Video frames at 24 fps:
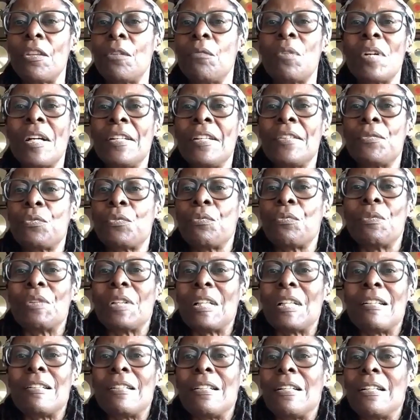Otherwise,
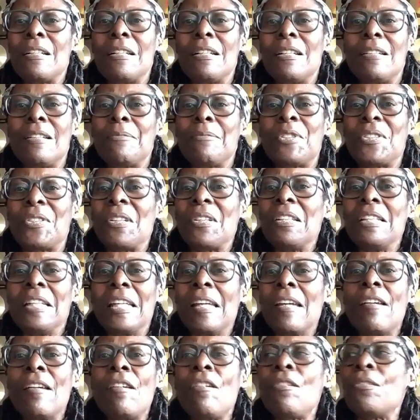I'm
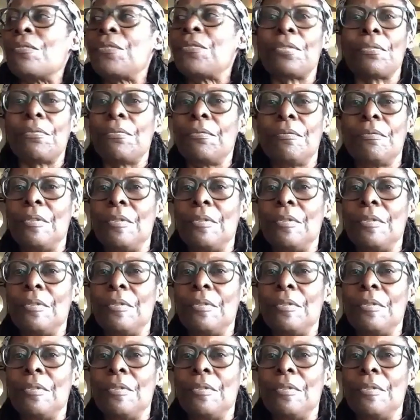selling out.